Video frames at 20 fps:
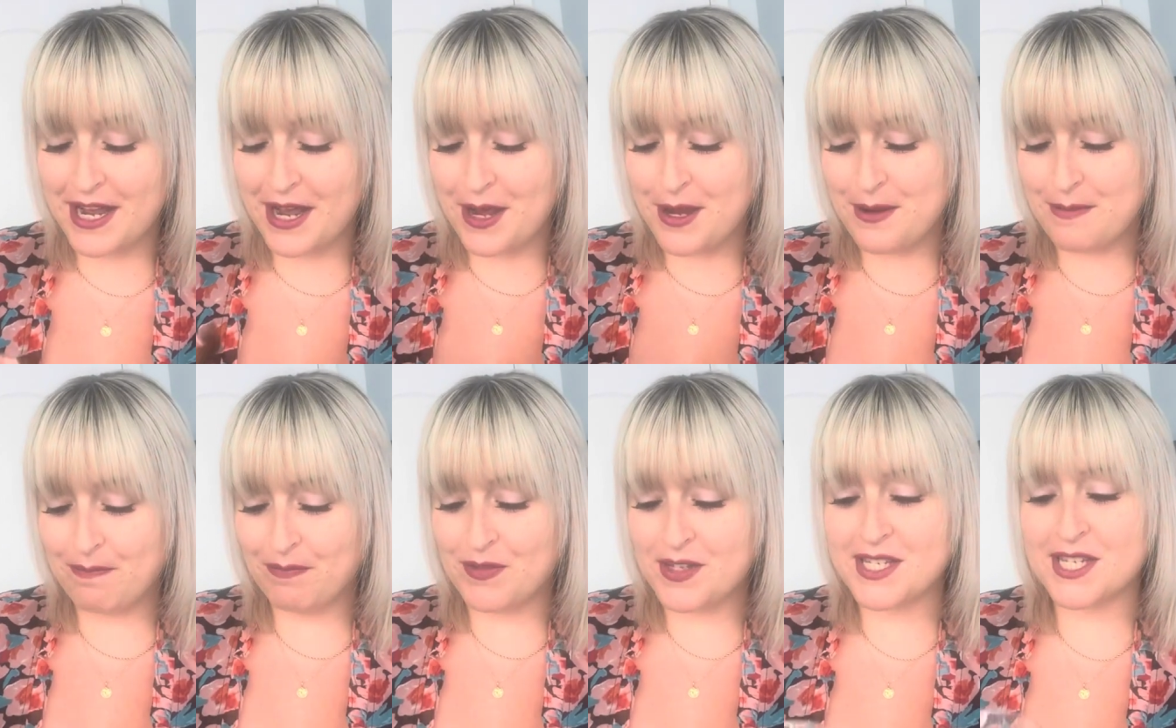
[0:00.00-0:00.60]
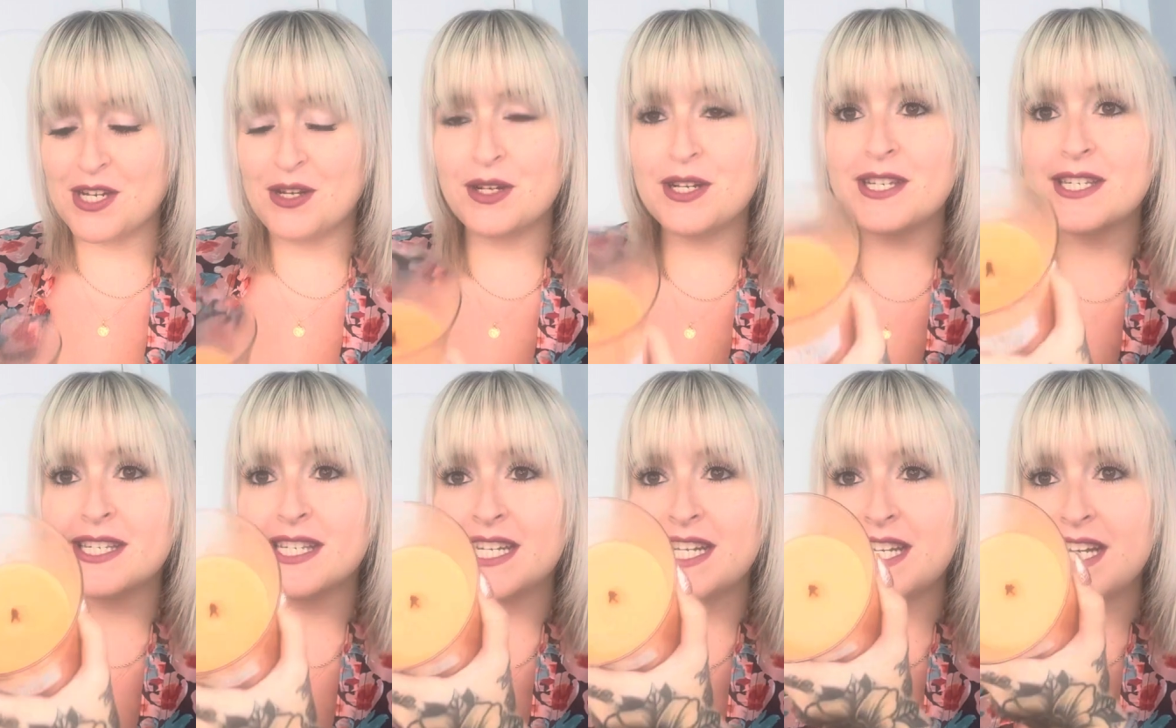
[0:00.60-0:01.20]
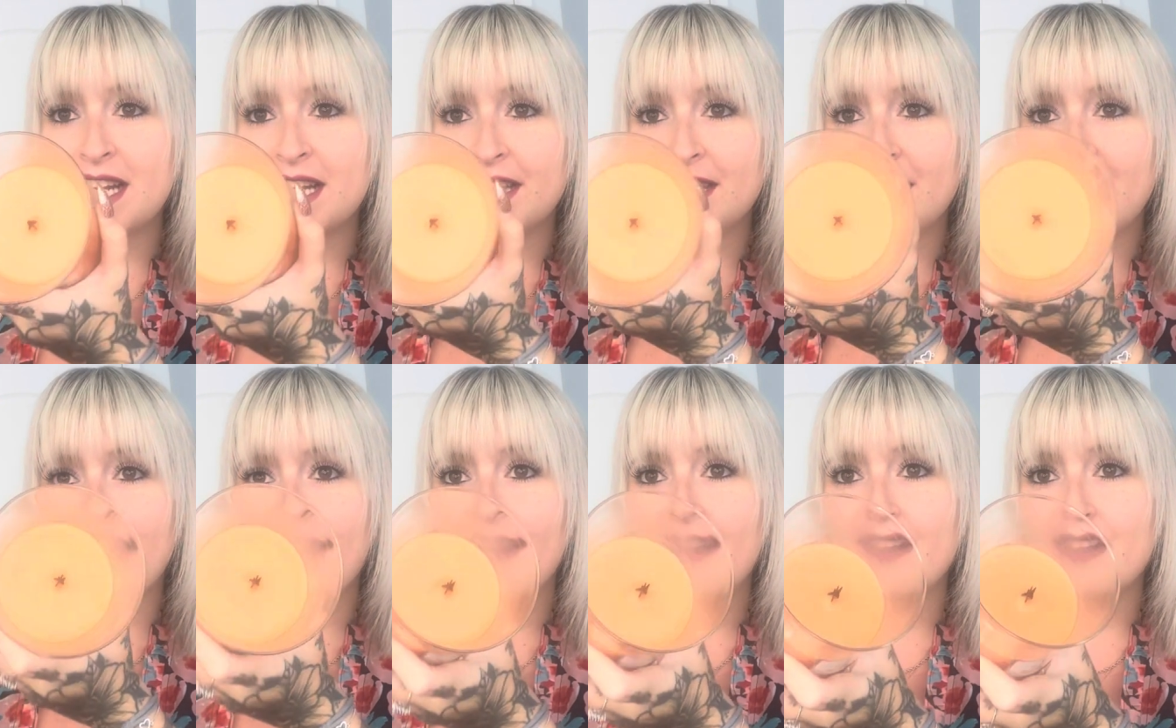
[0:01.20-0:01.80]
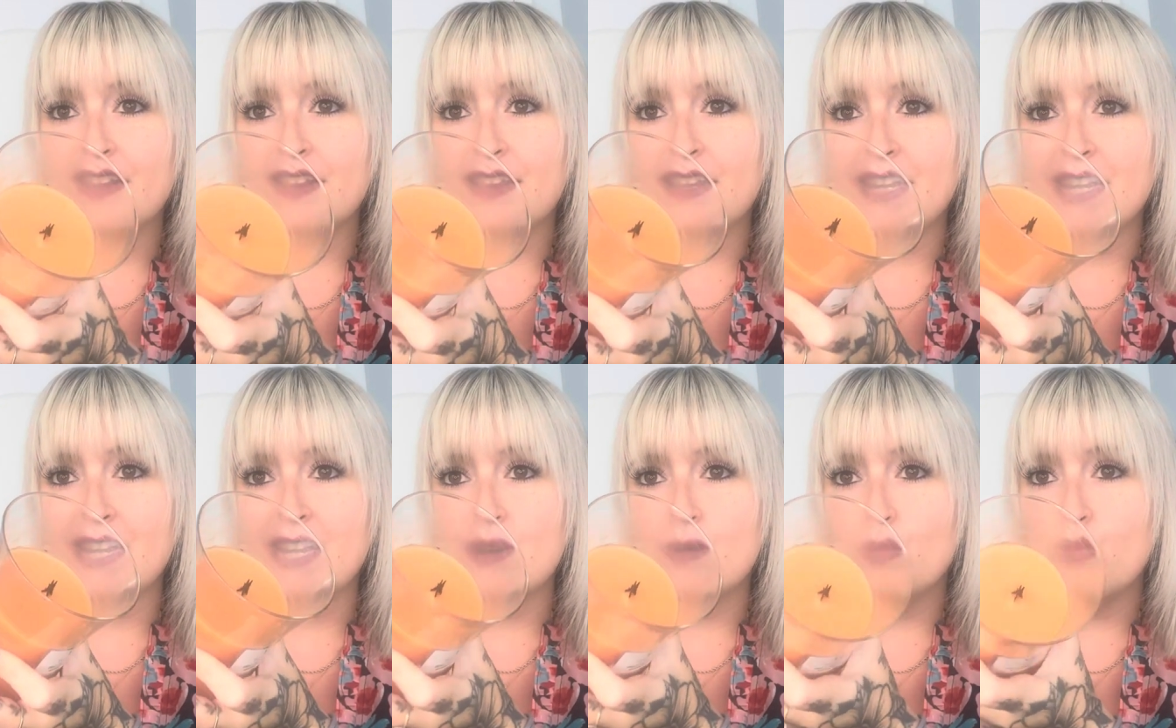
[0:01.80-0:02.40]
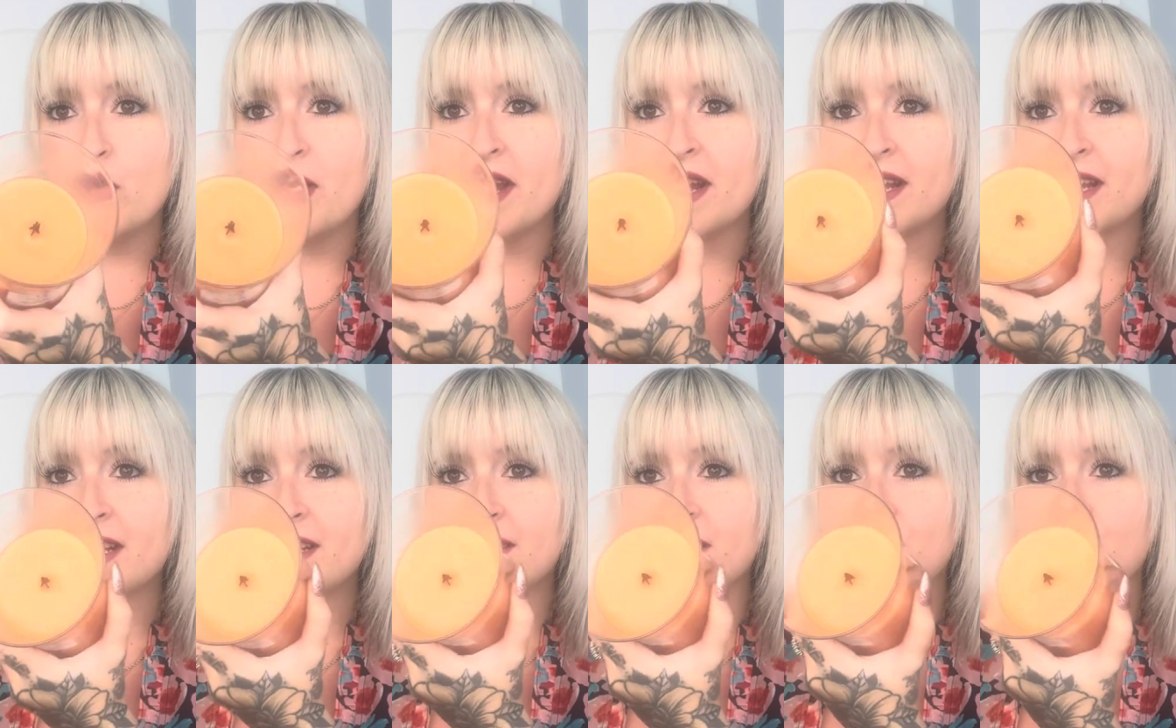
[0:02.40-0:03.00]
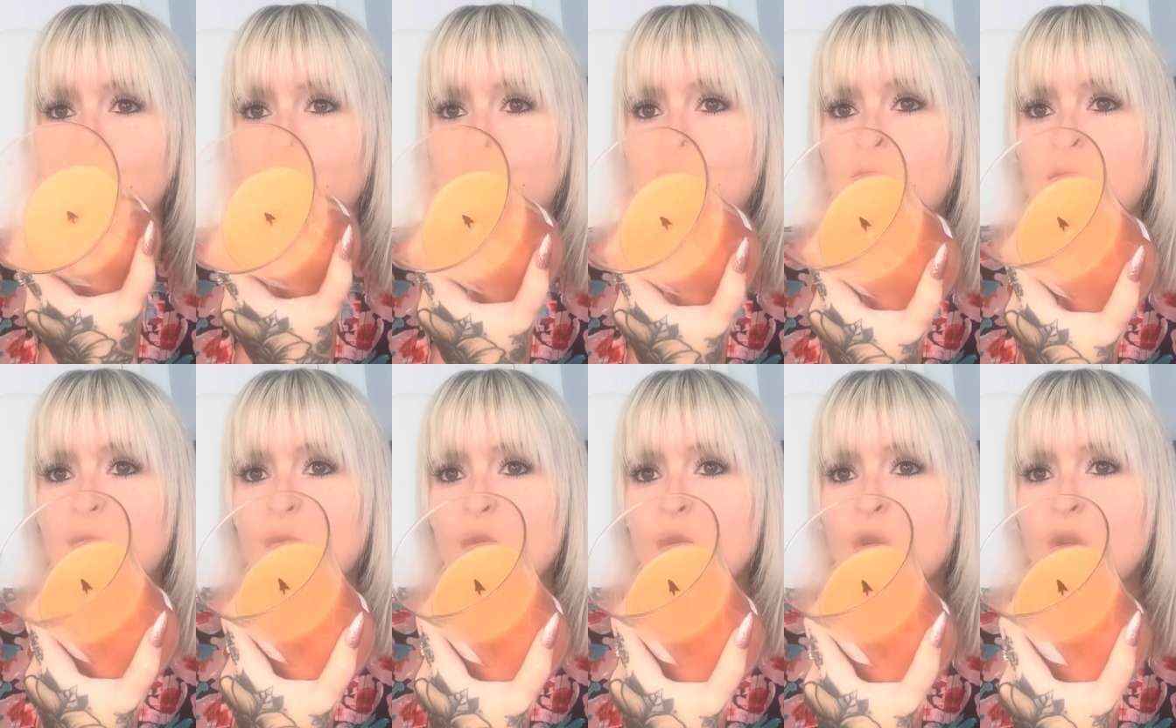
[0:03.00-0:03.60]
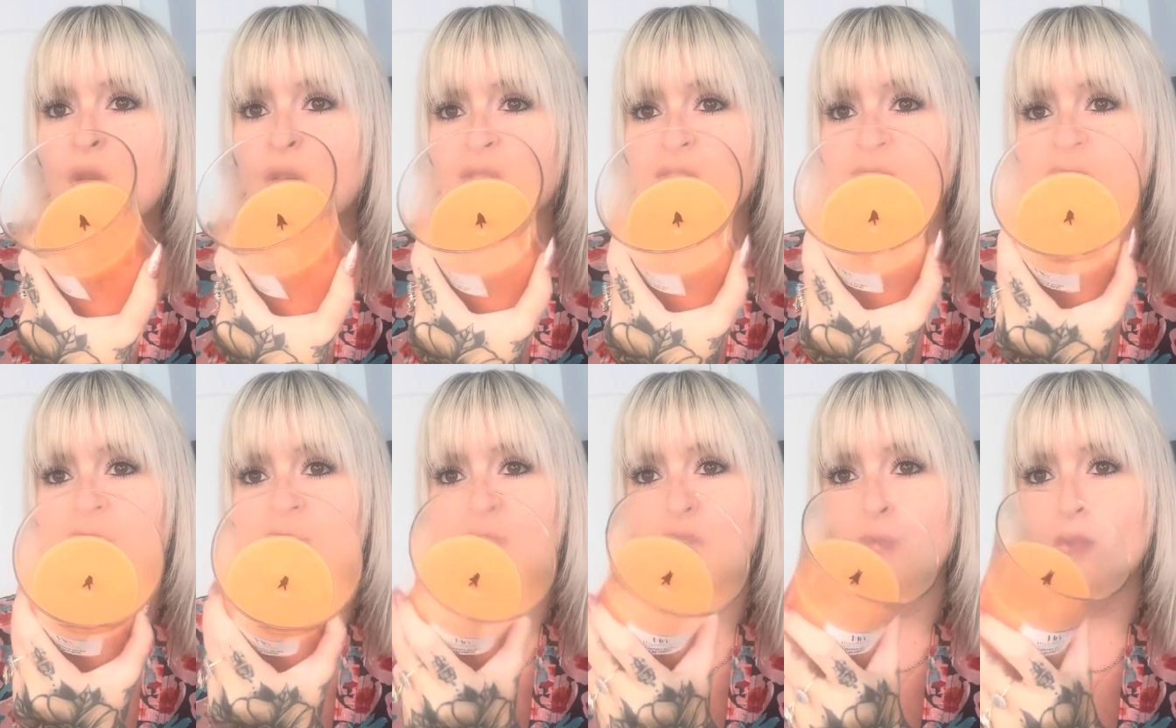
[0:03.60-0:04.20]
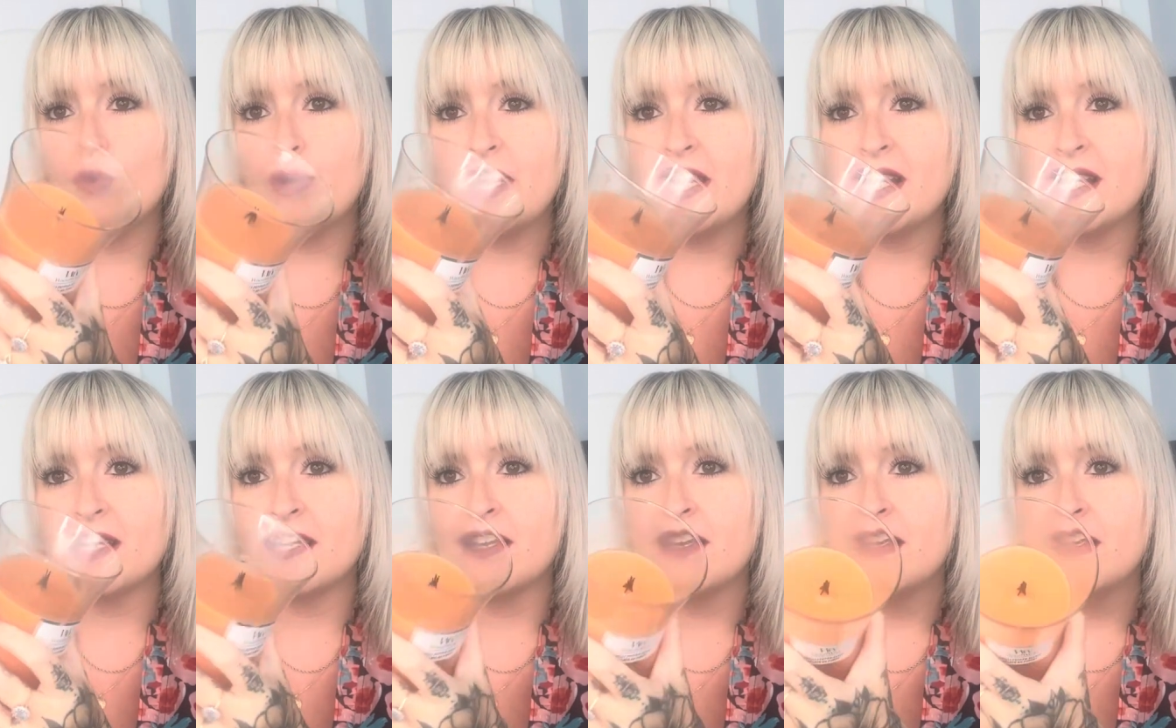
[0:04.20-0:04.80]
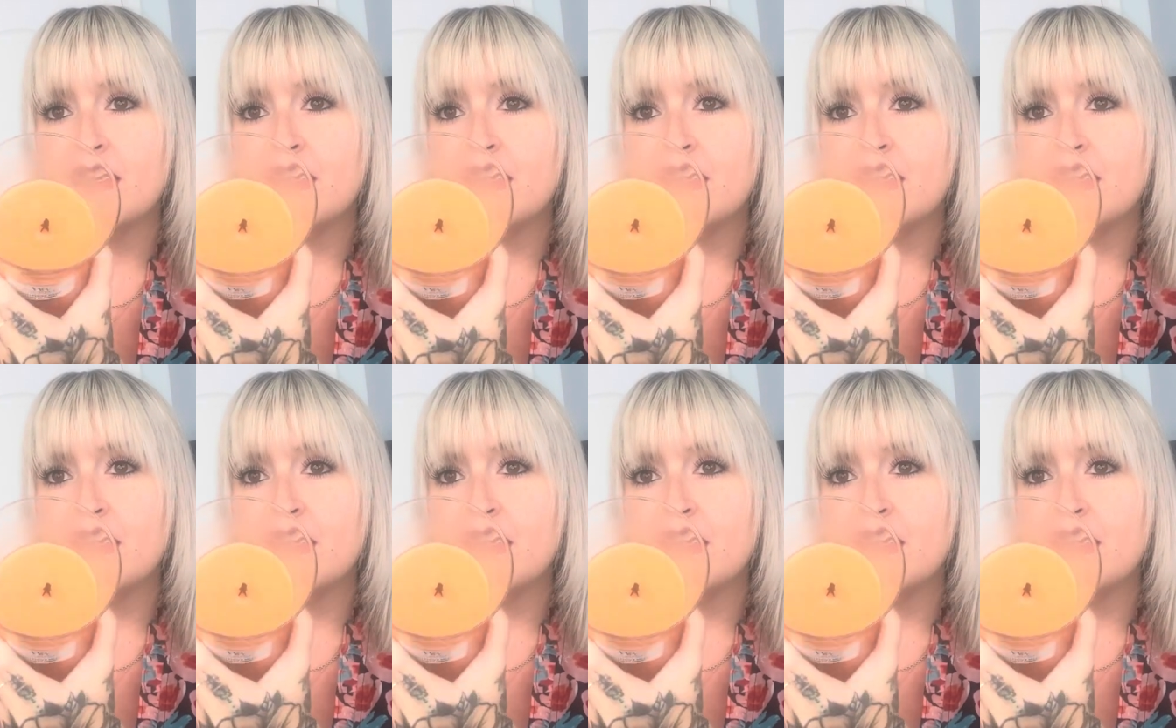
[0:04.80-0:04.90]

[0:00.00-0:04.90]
So you can see in there, the wick isn't your normal cotton wick.